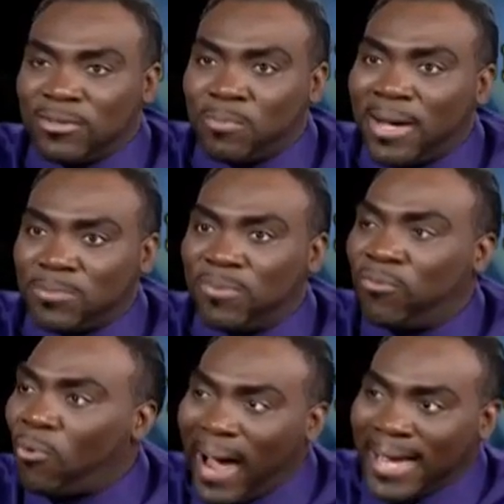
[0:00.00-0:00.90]
spots
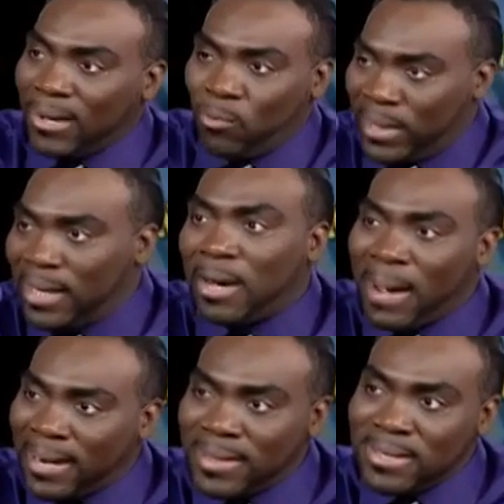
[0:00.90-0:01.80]
before. I can, we can come
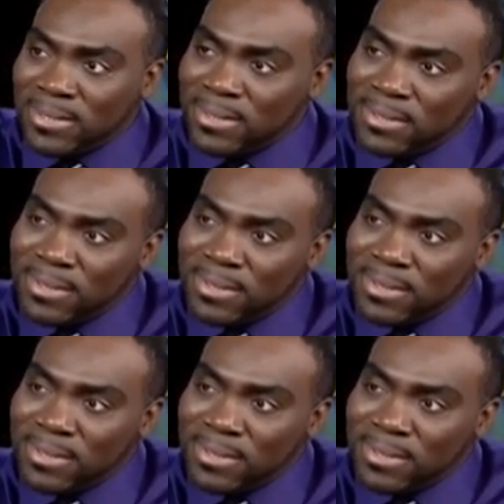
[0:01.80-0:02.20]
out of this.